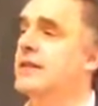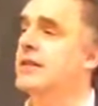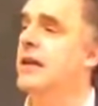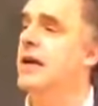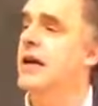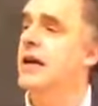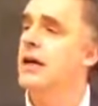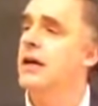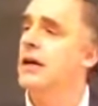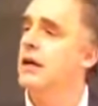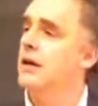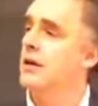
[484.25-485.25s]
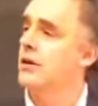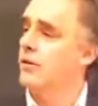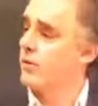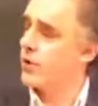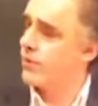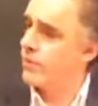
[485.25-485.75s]
And you
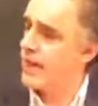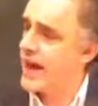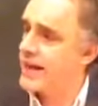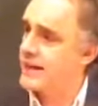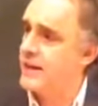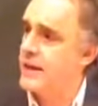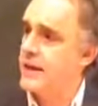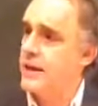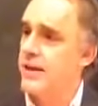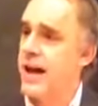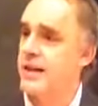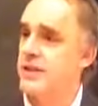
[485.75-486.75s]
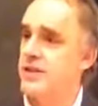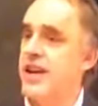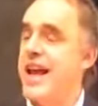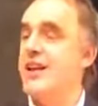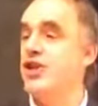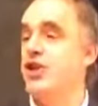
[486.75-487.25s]
know the, that that's
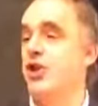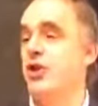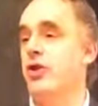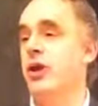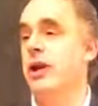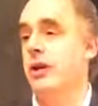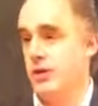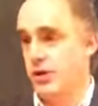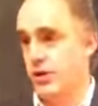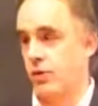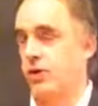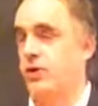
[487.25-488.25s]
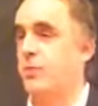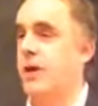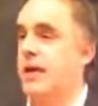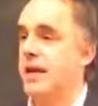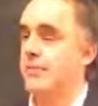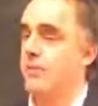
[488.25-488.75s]
nature so to
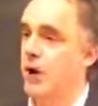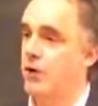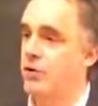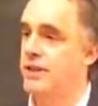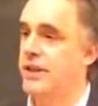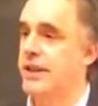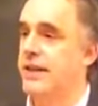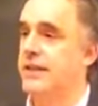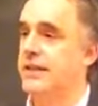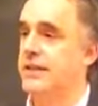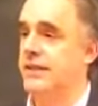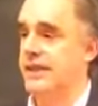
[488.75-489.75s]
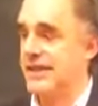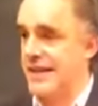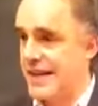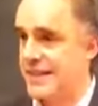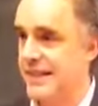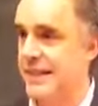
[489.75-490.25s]
speak, imposing its
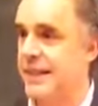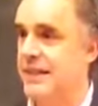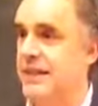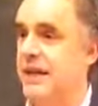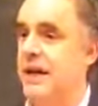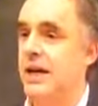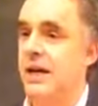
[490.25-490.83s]
necessities